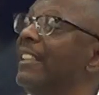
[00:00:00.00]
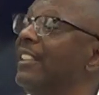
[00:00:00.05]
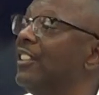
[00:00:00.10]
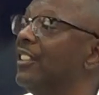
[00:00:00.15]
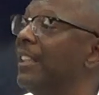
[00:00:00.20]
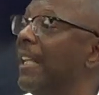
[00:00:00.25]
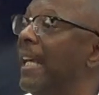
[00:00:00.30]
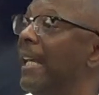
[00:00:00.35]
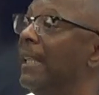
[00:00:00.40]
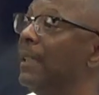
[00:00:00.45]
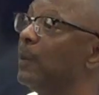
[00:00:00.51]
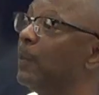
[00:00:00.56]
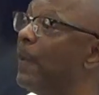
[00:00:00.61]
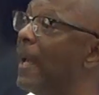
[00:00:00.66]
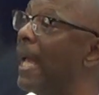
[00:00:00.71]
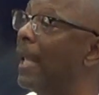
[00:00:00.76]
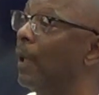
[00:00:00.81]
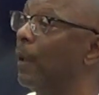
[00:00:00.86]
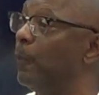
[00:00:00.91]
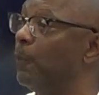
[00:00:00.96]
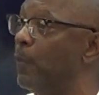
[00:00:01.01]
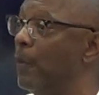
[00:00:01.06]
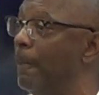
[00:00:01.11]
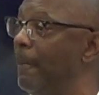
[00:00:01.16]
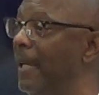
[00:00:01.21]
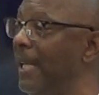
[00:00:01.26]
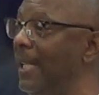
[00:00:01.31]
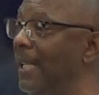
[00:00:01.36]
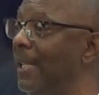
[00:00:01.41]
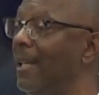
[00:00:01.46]
can say is valid for
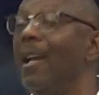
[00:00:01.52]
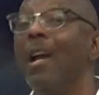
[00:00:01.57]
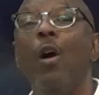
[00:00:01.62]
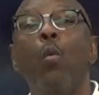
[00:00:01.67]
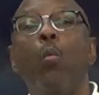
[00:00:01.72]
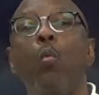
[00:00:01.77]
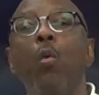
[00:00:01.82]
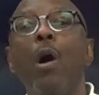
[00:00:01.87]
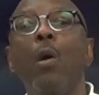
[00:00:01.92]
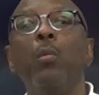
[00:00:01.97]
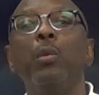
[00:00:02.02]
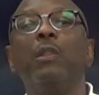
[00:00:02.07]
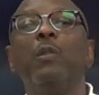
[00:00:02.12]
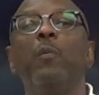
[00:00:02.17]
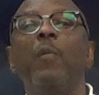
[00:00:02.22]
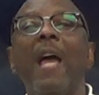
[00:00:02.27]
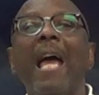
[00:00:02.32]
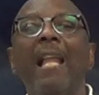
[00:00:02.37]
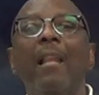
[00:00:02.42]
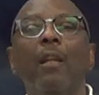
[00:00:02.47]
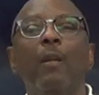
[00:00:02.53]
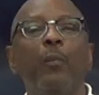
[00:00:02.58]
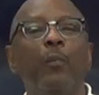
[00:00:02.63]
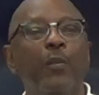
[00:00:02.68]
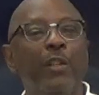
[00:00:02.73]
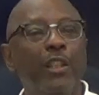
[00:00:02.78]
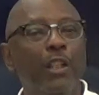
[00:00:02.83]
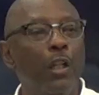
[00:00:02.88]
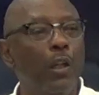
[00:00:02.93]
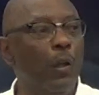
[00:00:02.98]
me. What was valid
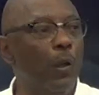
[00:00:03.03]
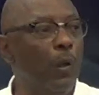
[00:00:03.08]
for you?